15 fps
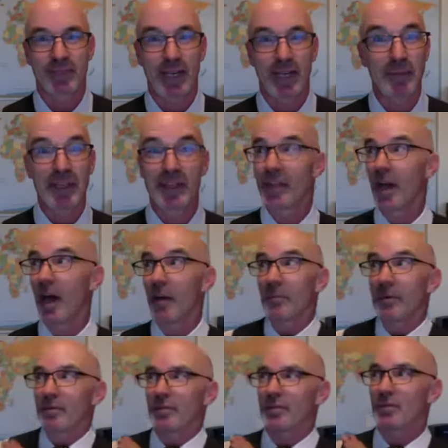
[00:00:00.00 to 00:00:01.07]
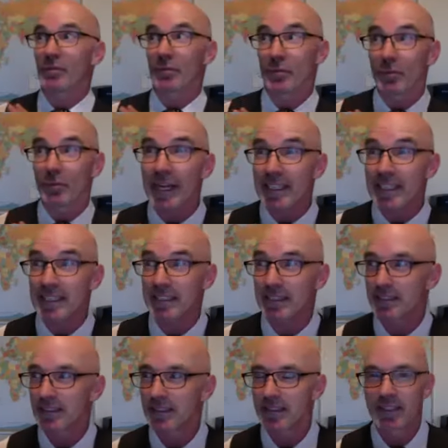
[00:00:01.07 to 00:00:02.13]
I mean, the opera was great,
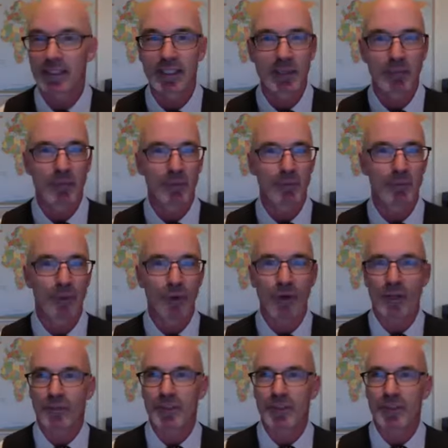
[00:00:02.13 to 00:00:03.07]
but boy,